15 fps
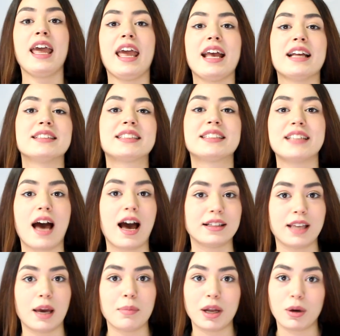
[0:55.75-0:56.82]
and
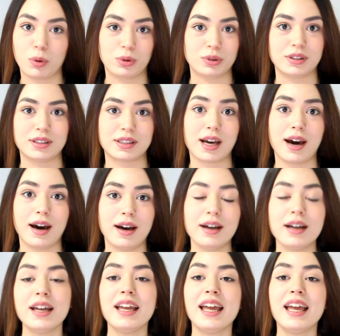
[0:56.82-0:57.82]
Sanya Malhotra.